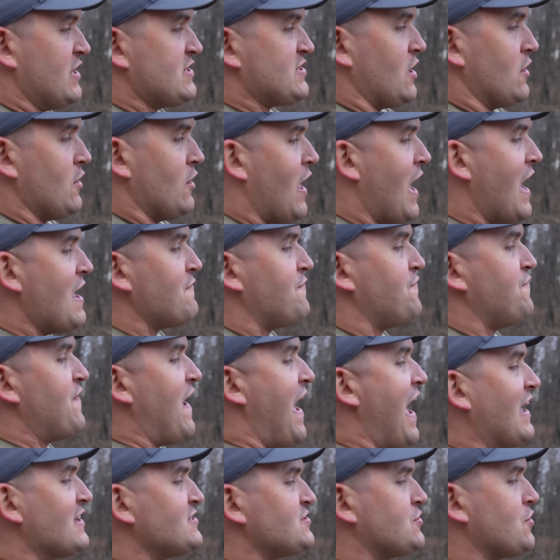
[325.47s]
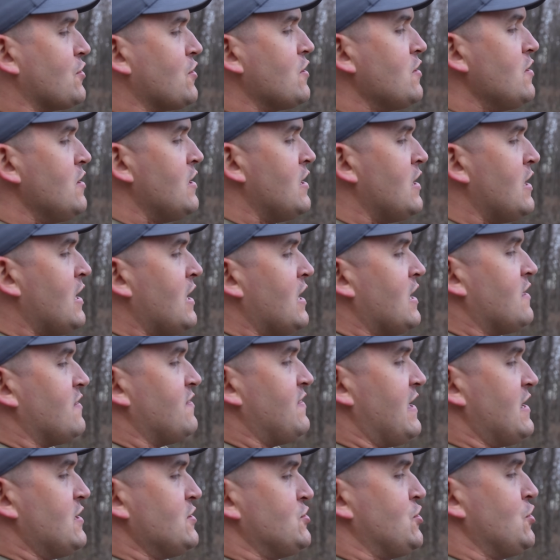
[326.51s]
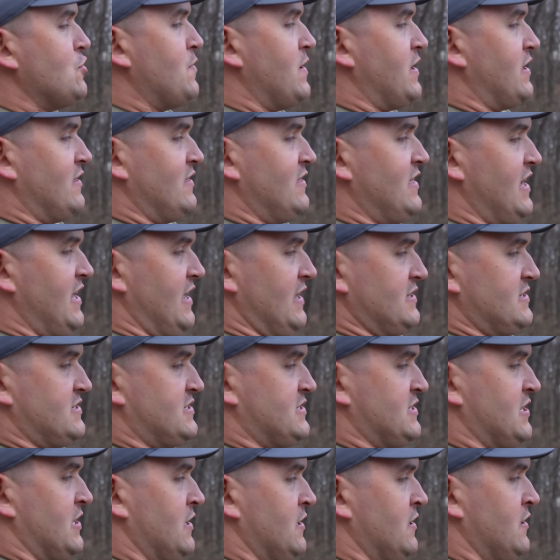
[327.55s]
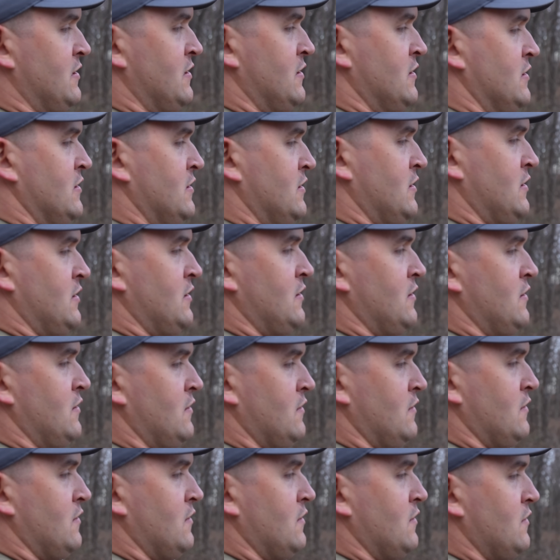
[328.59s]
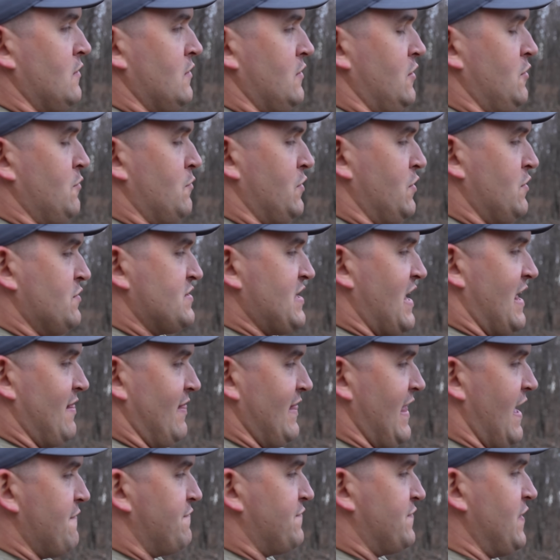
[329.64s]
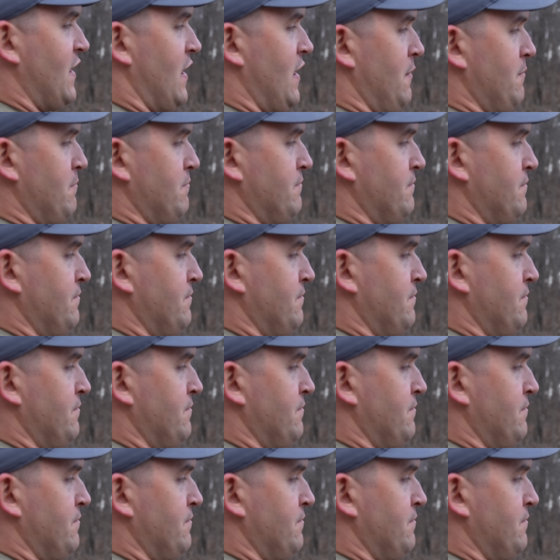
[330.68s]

It's a lot faster than doing this. You want to use that left thumb.